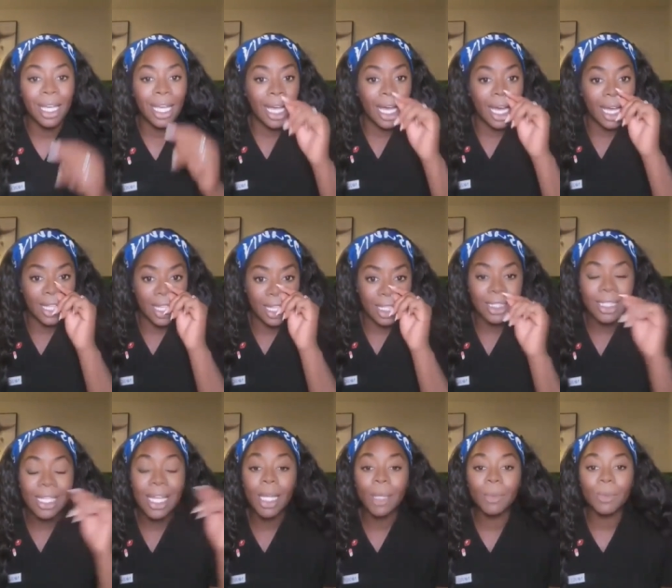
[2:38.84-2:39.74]
A lot of
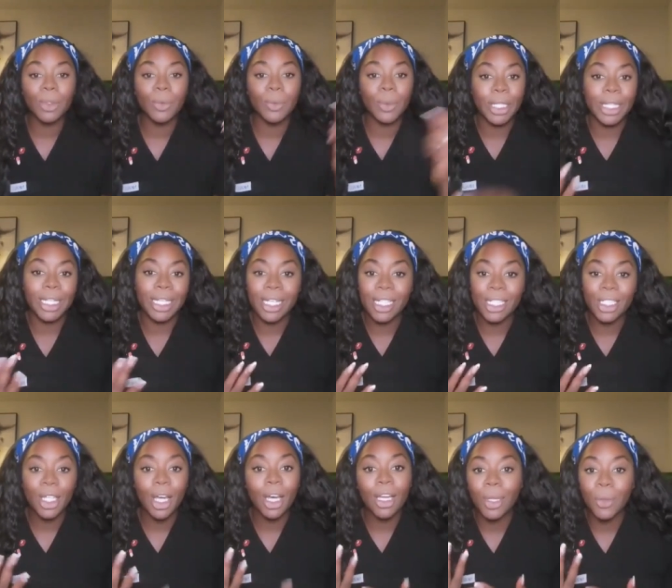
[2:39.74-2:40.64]
times we're eating
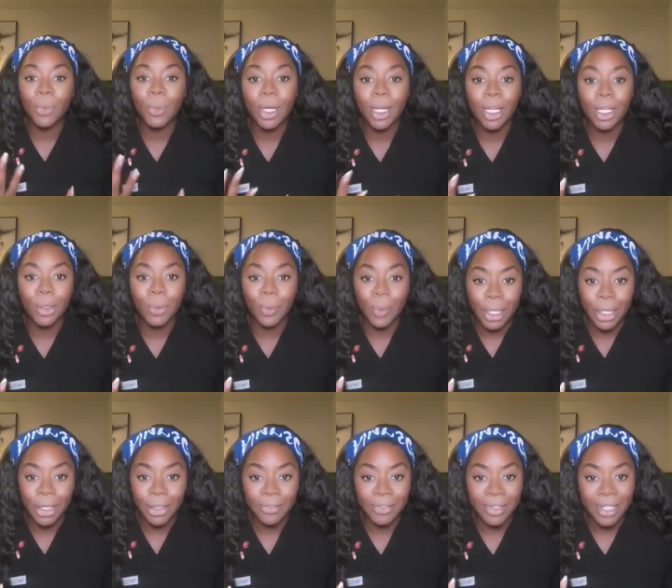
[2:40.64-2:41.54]
salt and we're
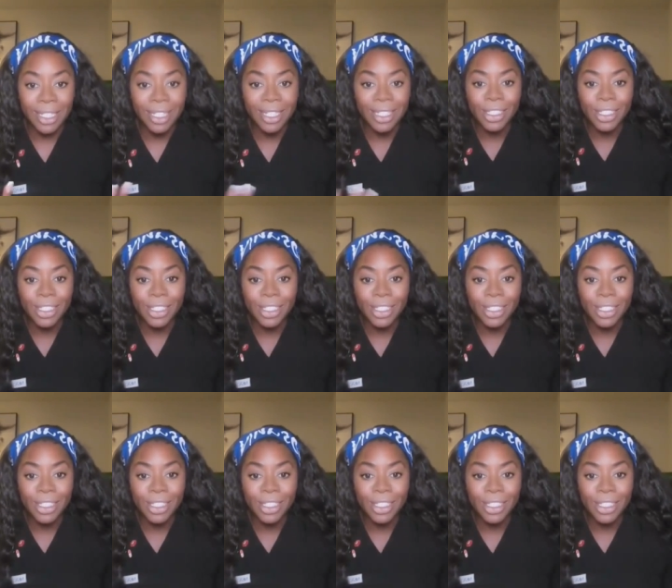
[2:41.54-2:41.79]
unaware of it.